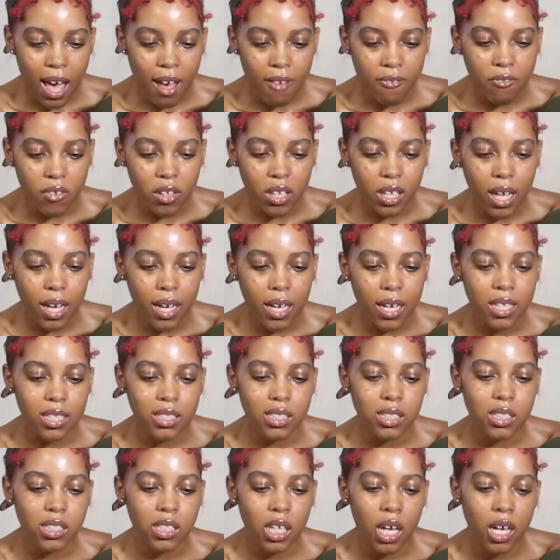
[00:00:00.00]
feel like it
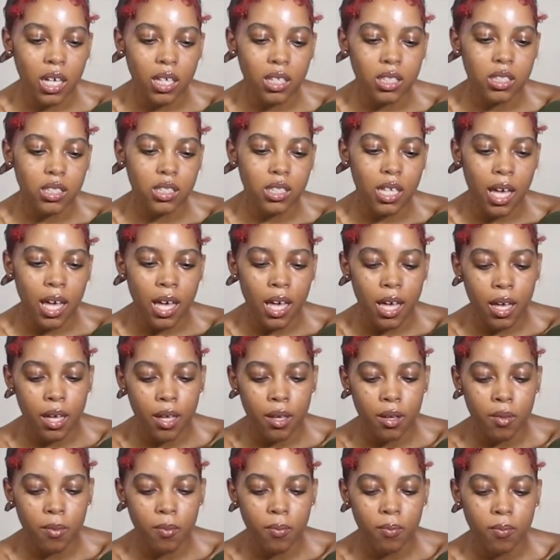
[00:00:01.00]
sucks
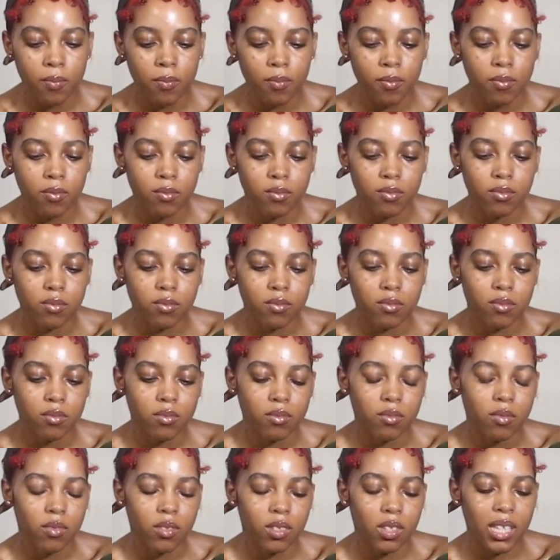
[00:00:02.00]
that
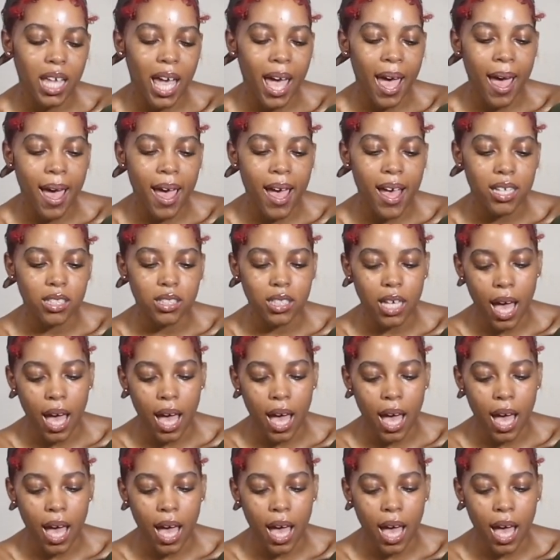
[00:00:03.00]
had to